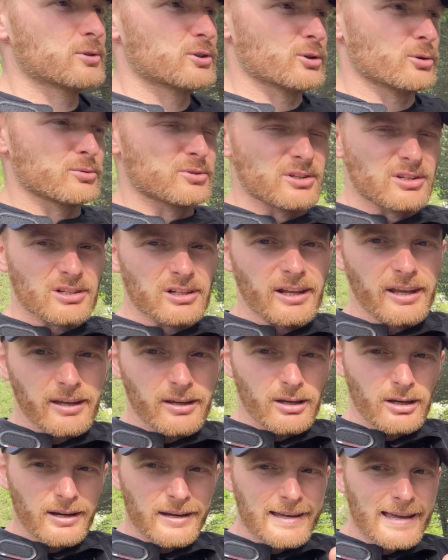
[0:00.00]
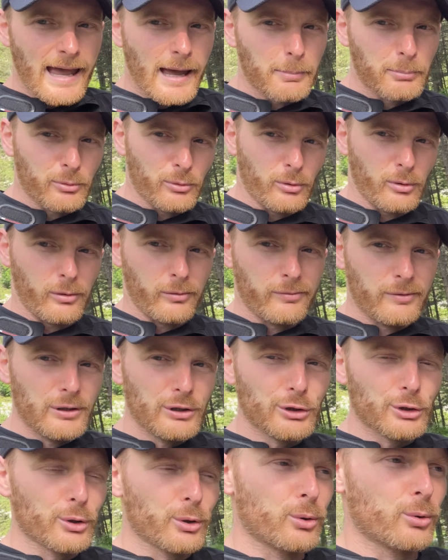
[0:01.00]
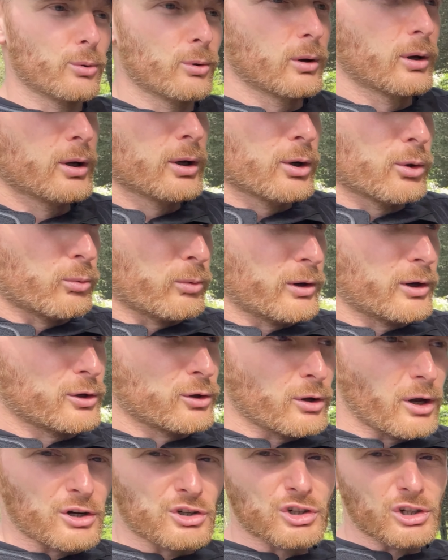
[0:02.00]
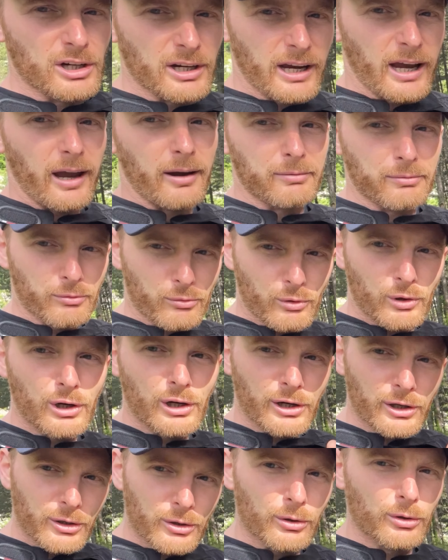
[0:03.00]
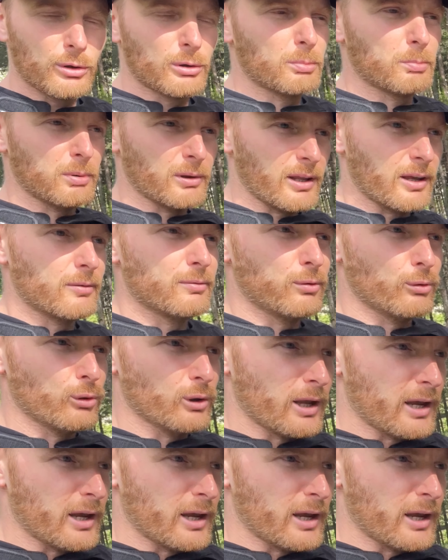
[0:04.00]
So this like gap or window where you actually have really good playful